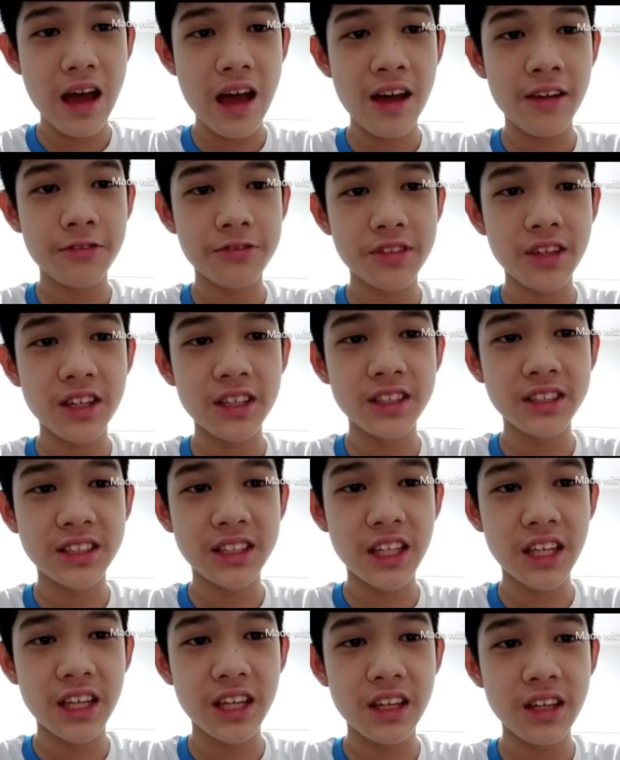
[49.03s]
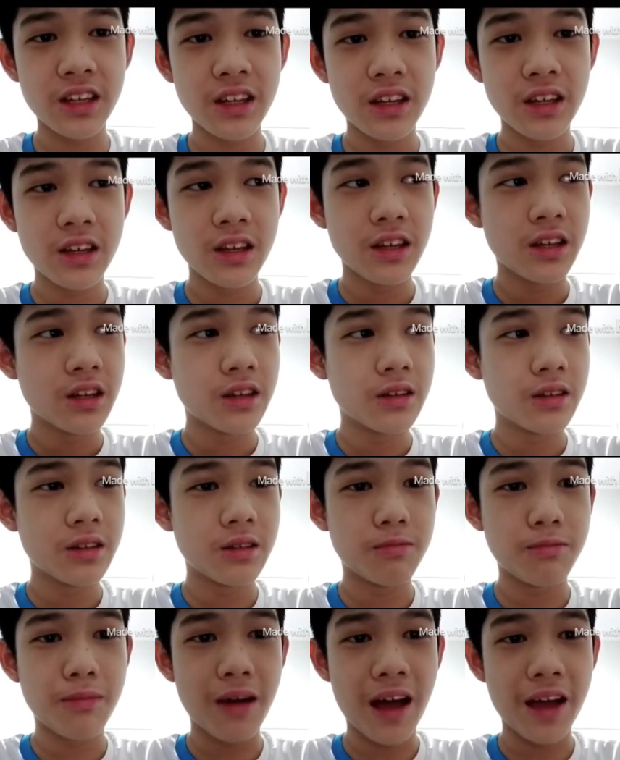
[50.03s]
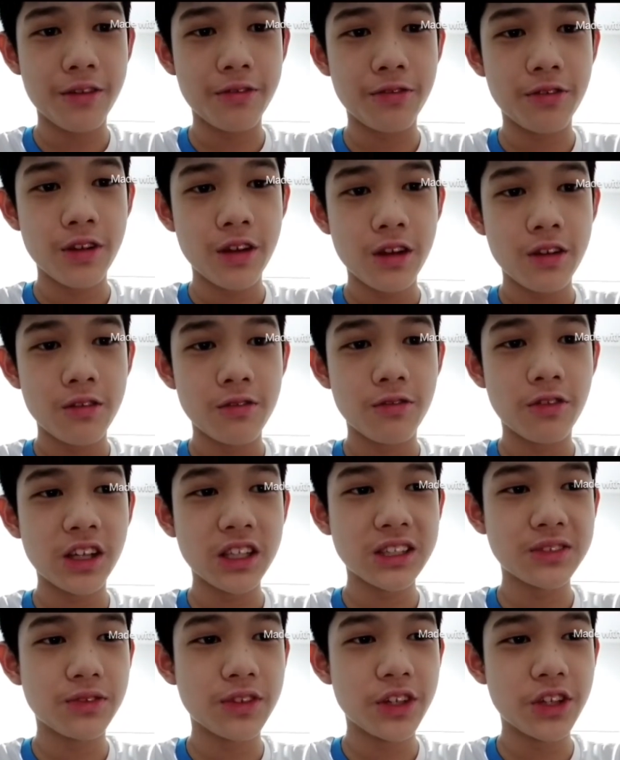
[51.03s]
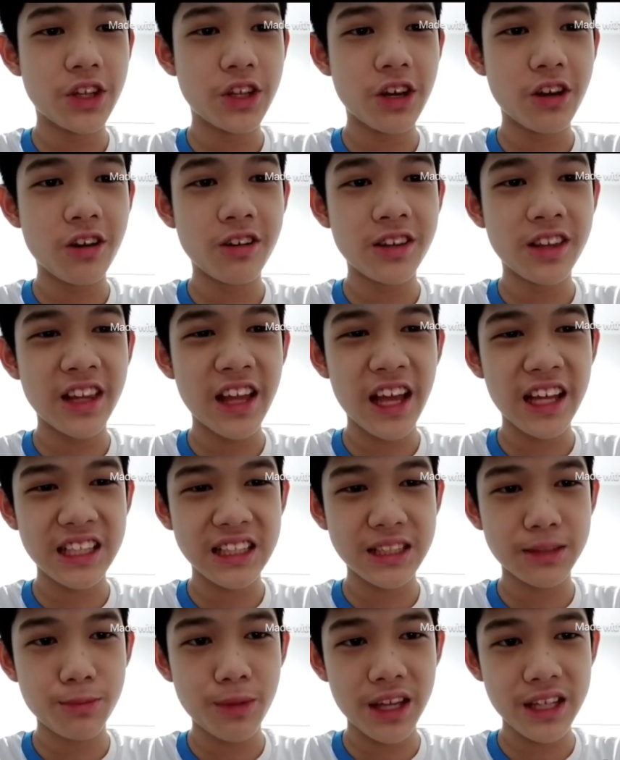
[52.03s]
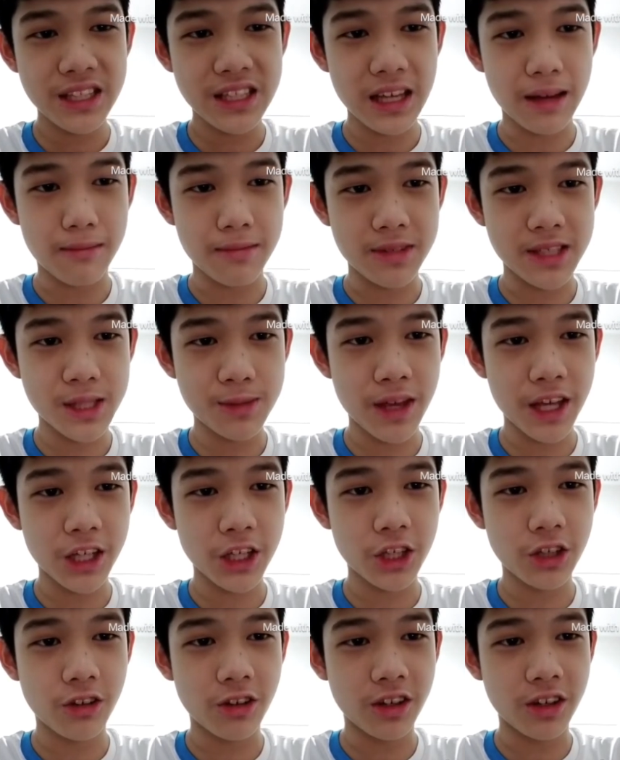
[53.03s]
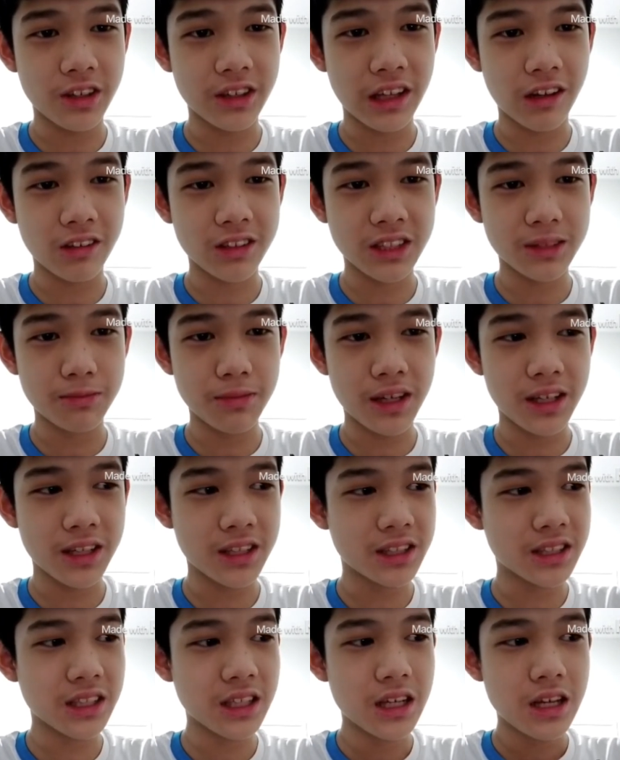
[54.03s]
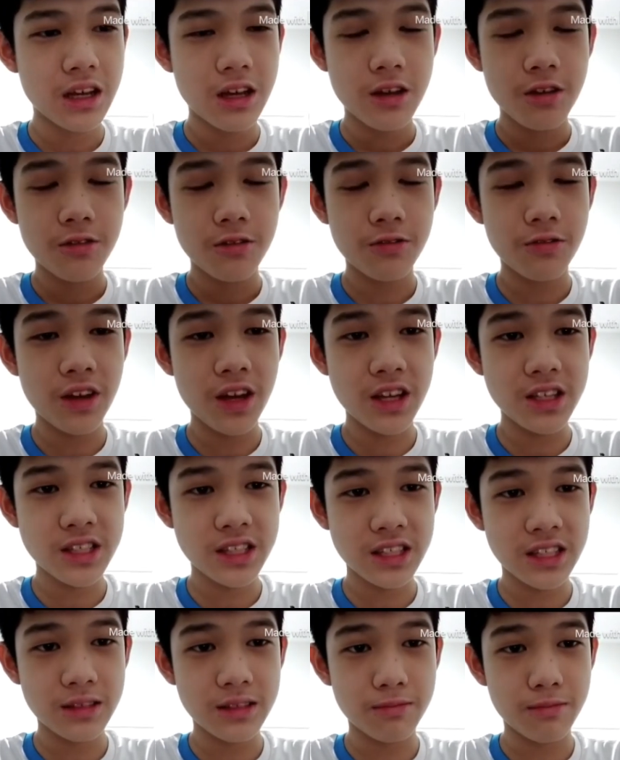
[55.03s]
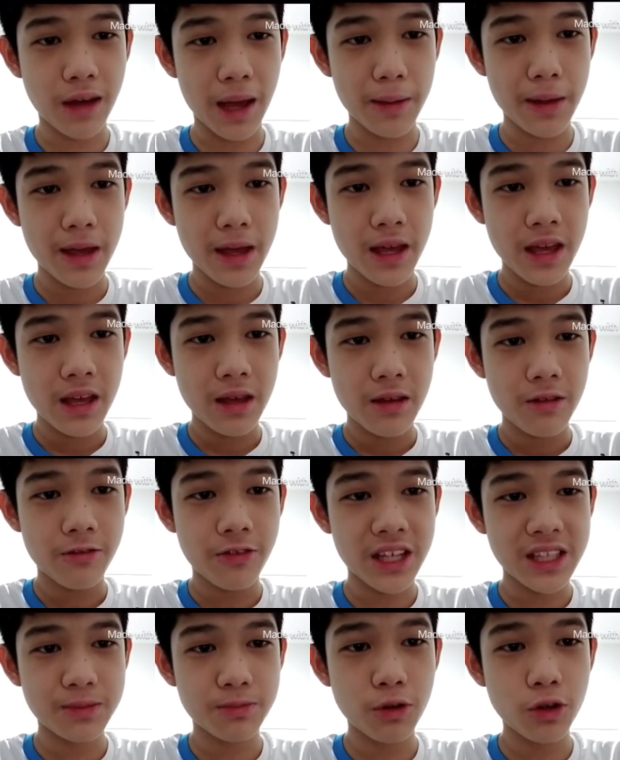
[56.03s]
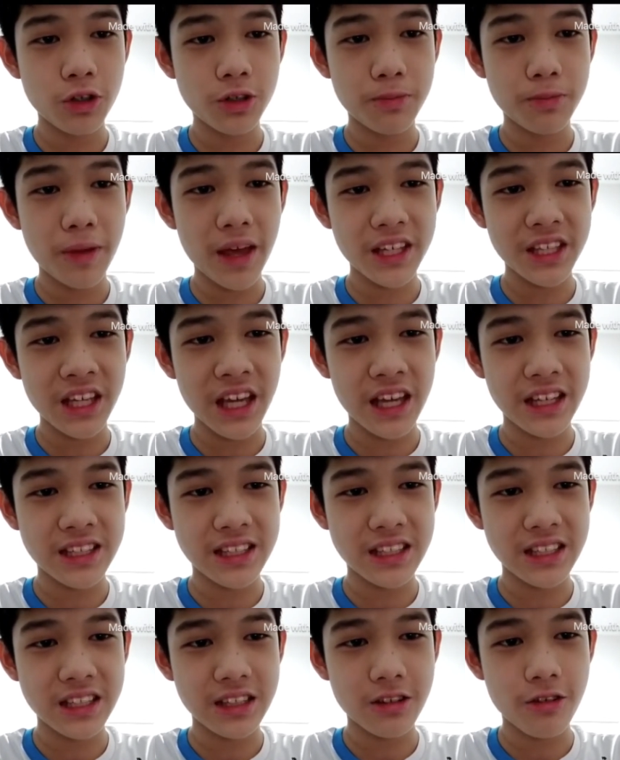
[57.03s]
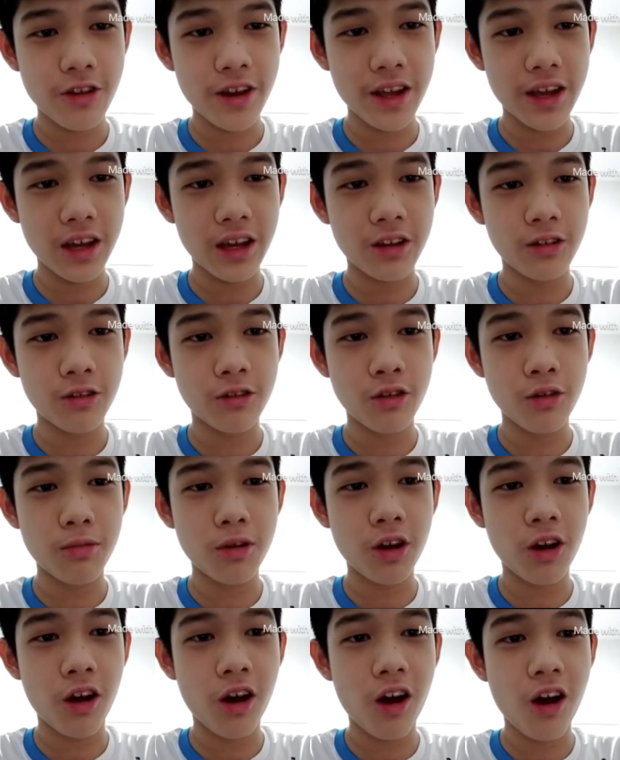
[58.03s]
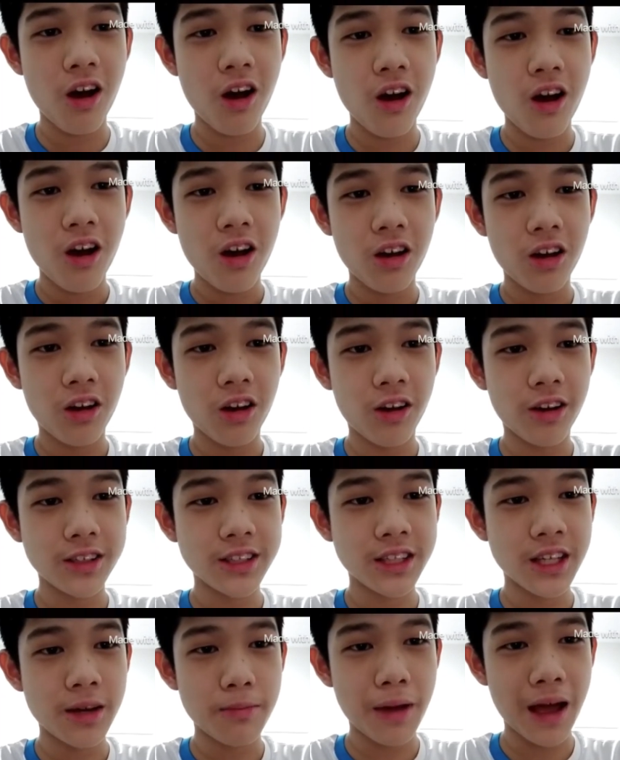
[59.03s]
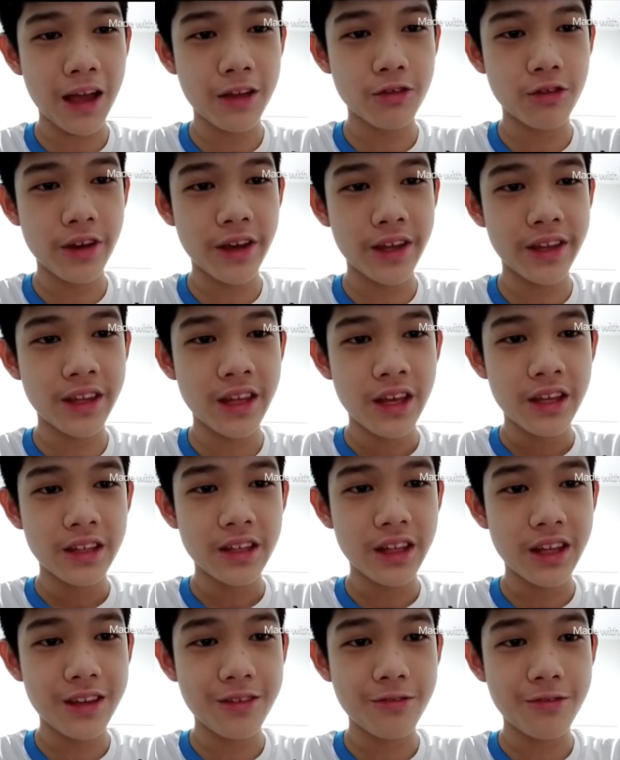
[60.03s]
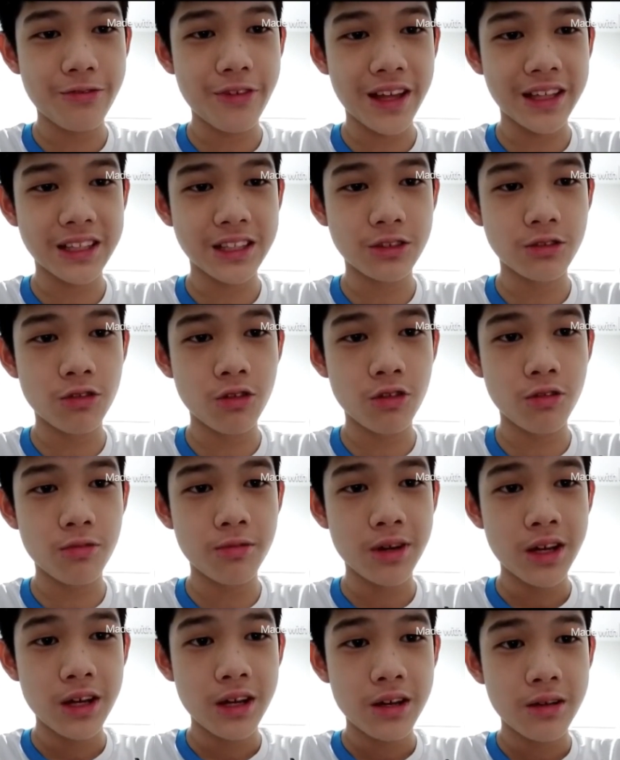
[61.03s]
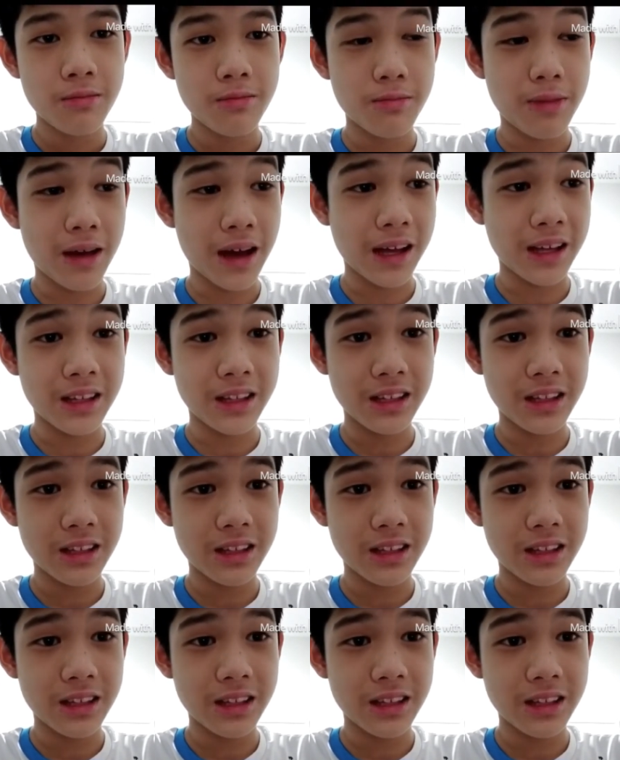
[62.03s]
After seeing my first video, let's make some special announcements. First, my Facebook page has created a group called Pandren Ting Fans Group, but